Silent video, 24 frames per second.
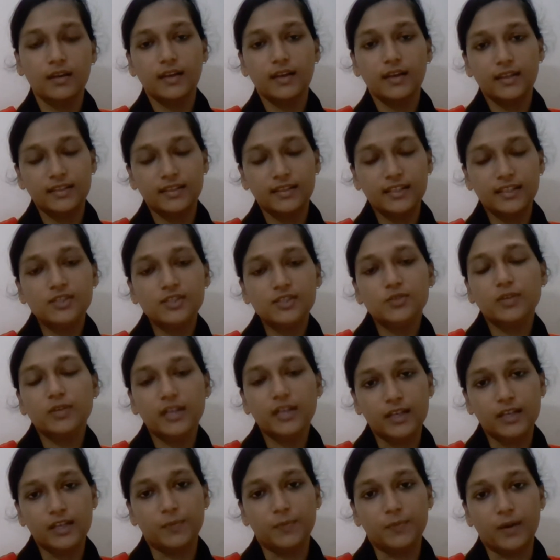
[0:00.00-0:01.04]
This would
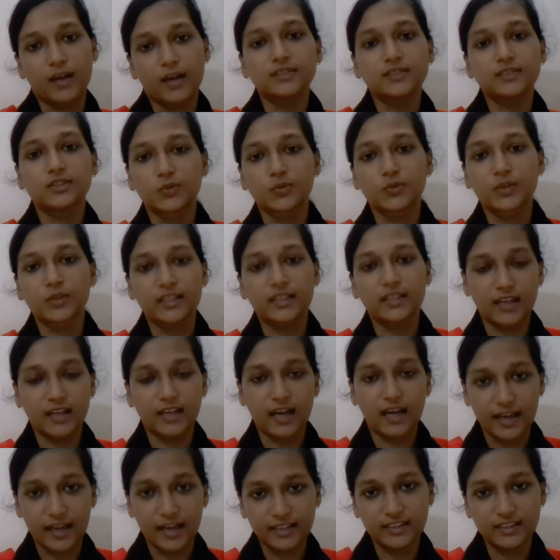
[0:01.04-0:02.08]
help us to get an
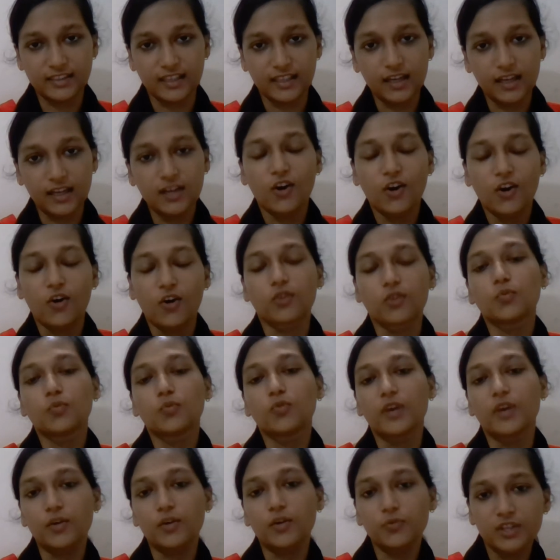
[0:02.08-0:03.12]
idea on
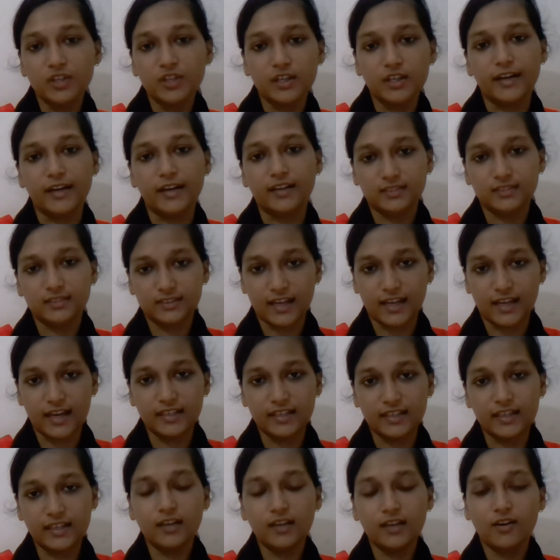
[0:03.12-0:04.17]
where we are
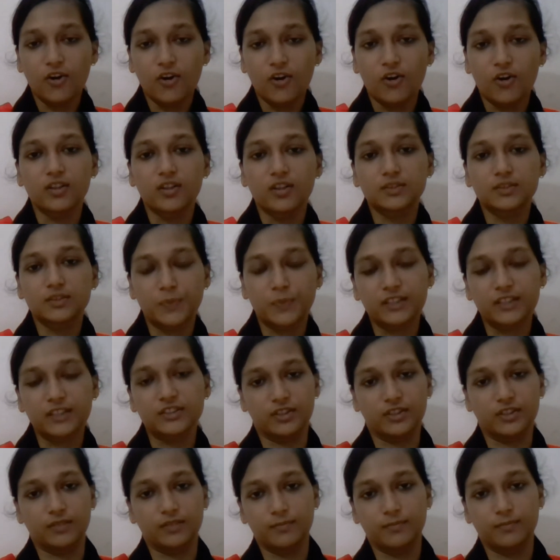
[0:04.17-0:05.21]
standing on the
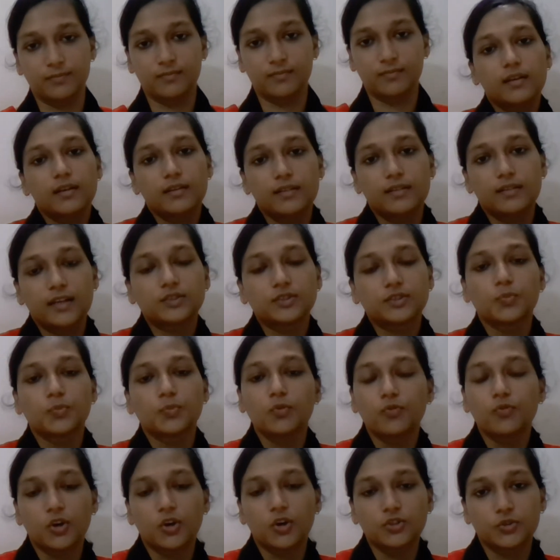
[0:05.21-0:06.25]
spectrum. Let's move
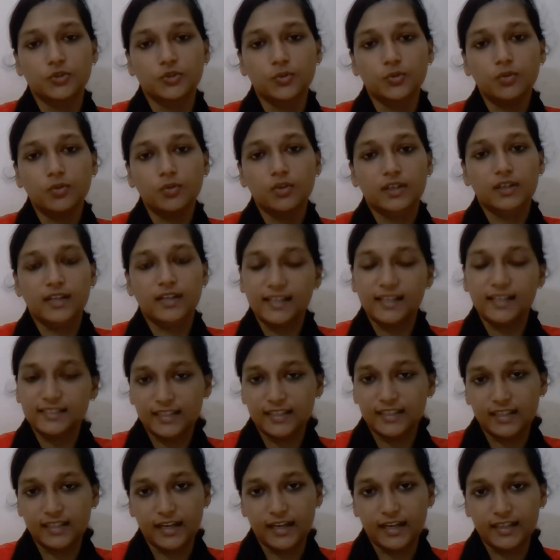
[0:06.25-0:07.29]
on to
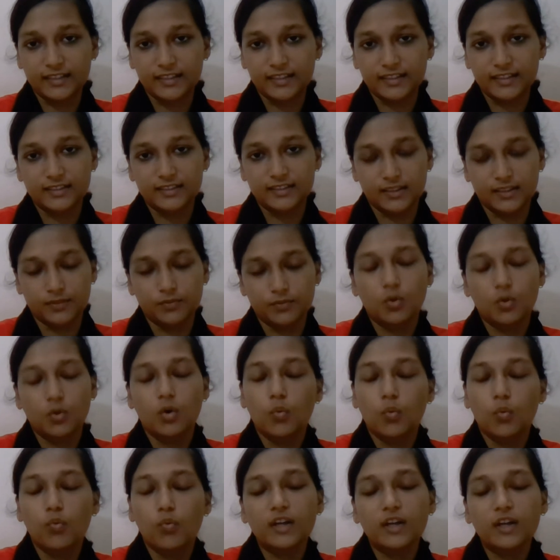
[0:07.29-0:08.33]
classical architecture.
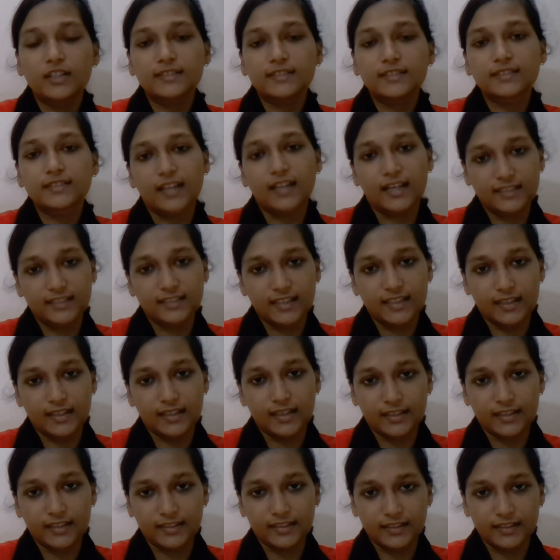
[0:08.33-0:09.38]
What is classical
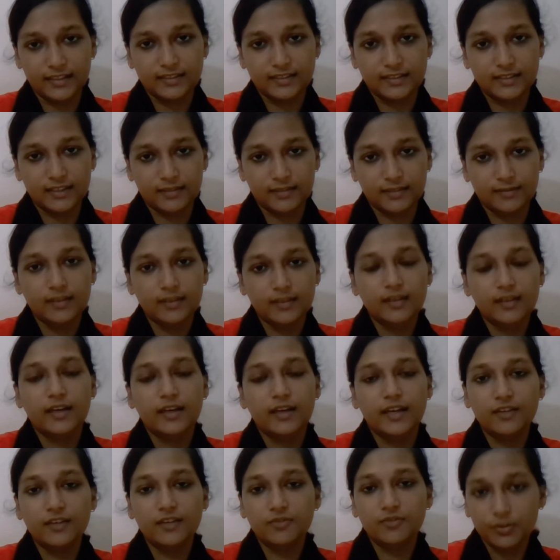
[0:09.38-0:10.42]
architecture?
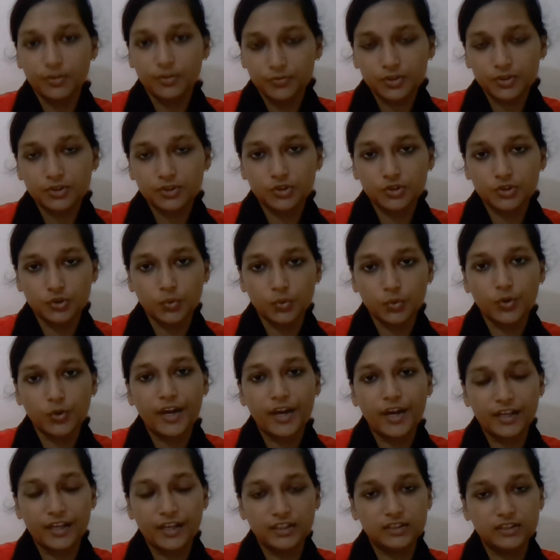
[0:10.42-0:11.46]
It refers to
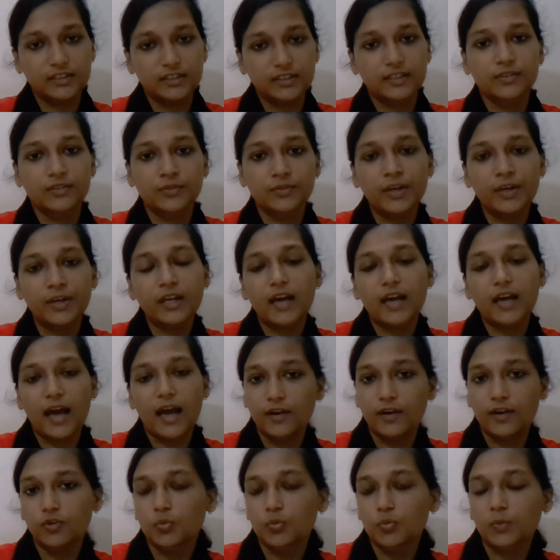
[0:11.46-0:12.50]
ancient Greek and
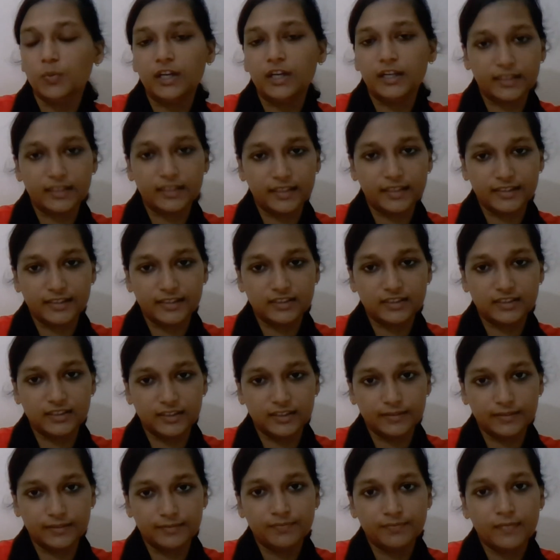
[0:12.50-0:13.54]
Roman architecture.
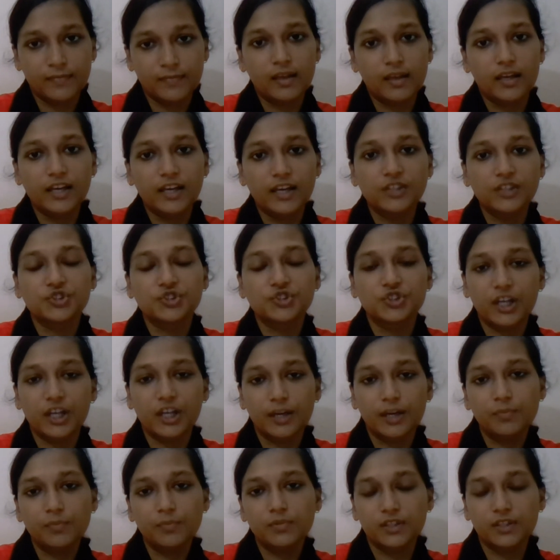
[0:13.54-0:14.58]
It
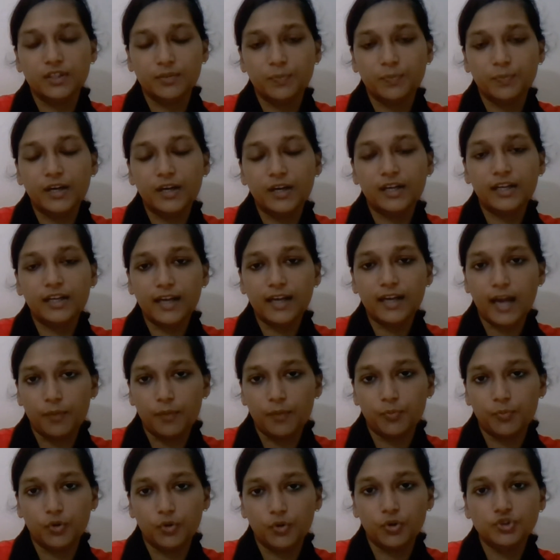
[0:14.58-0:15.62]
shaped the building
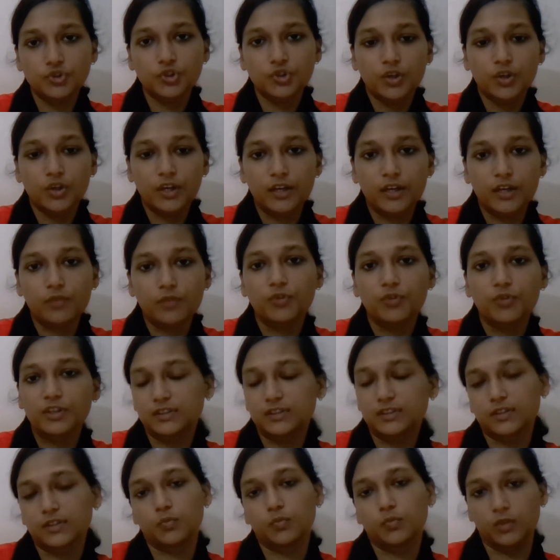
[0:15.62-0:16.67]
approach in
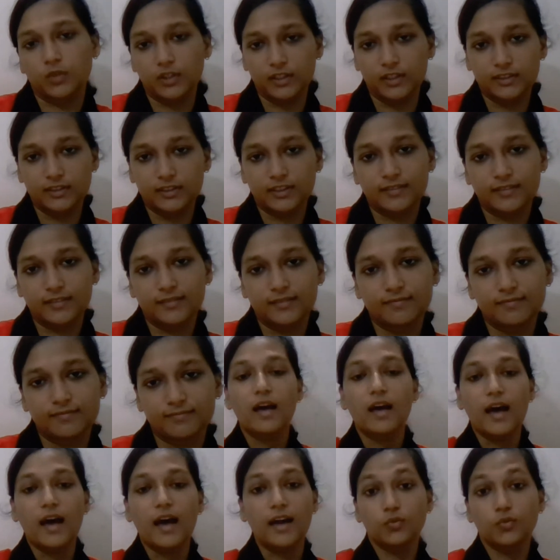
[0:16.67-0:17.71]
Western world.
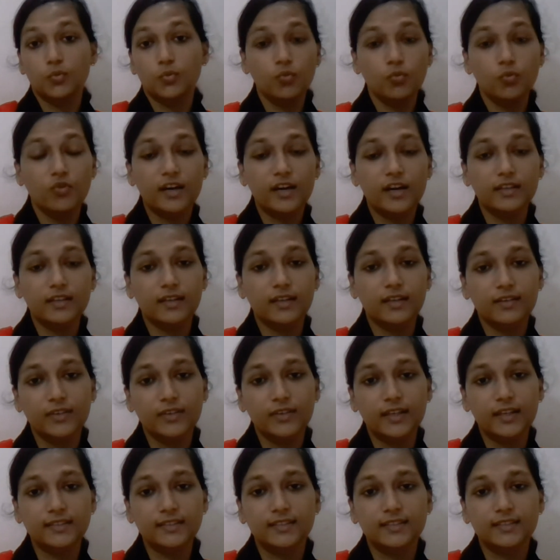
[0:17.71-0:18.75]
And who were the
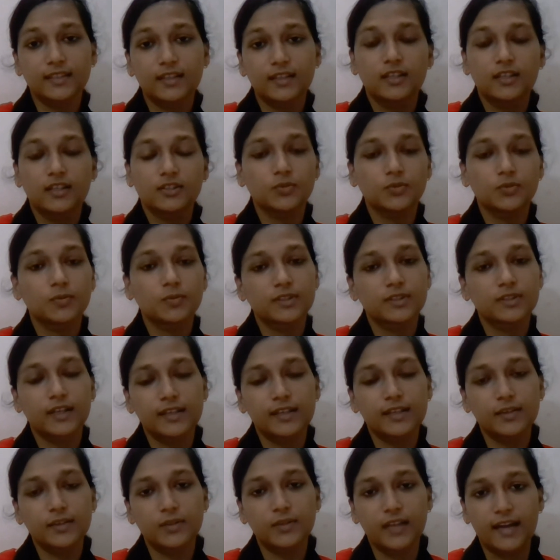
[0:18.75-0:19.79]
Greeks? To tell
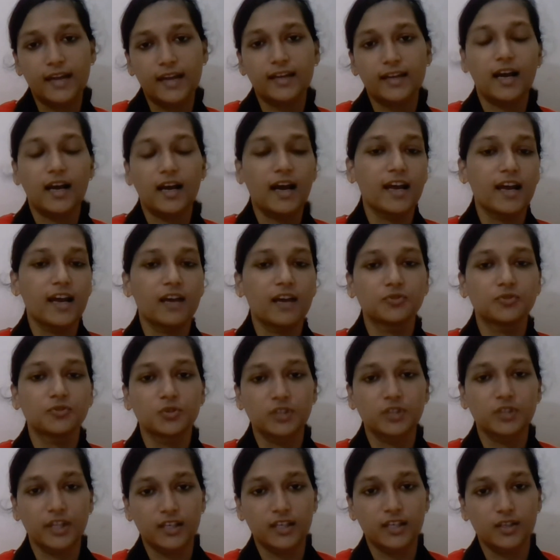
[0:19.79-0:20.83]
you that, I have to
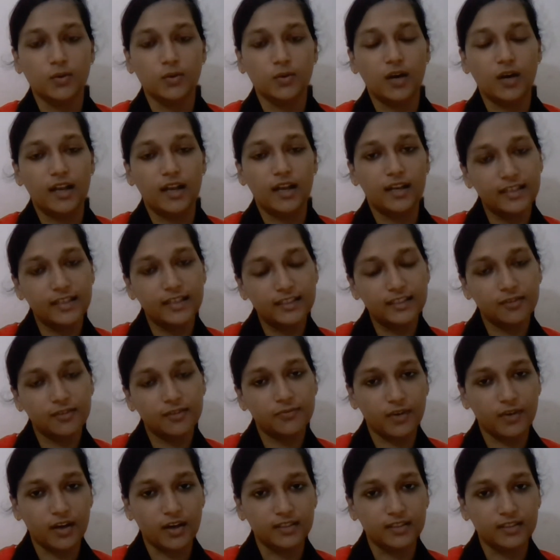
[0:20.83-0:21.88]
take you a little
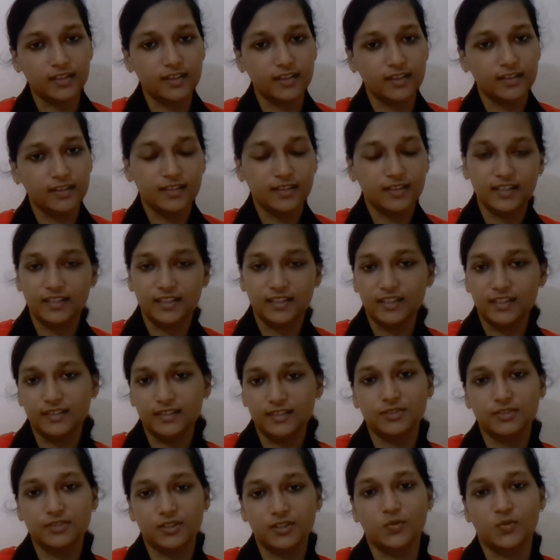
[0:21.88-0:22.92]
further than it is
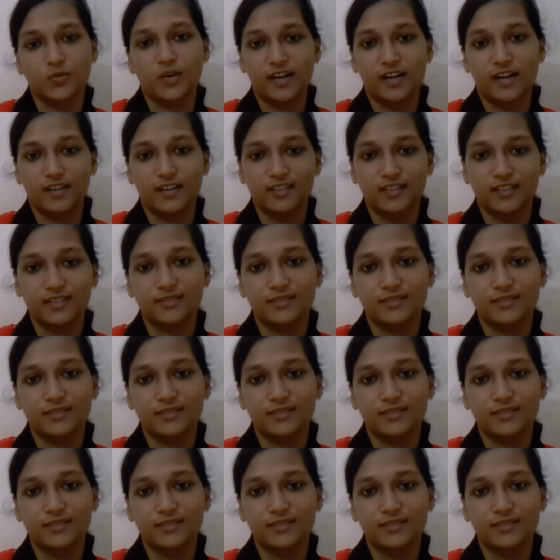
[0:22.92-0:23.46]
required.